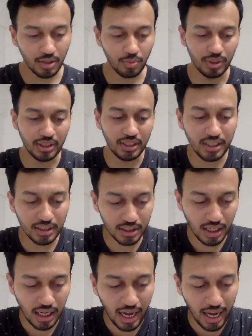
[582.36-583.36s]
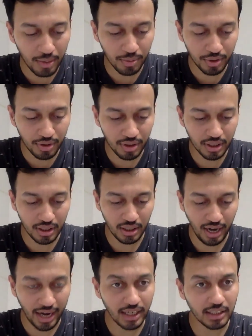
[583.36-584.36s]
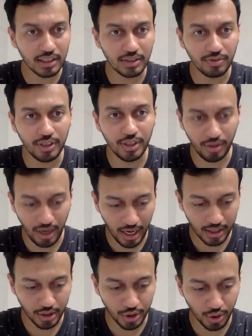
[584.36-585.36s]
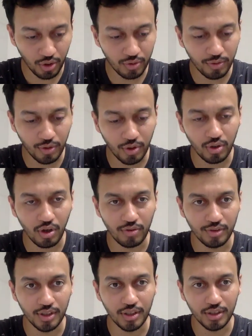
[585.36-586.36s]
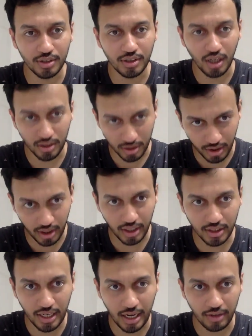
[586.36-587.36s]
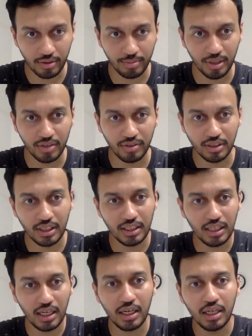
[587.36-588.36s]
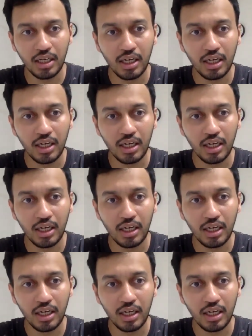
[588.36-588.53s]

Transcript: with this, I would end this video at the Shlok 4 of the third Adhyaya of the Bhagavad Gita.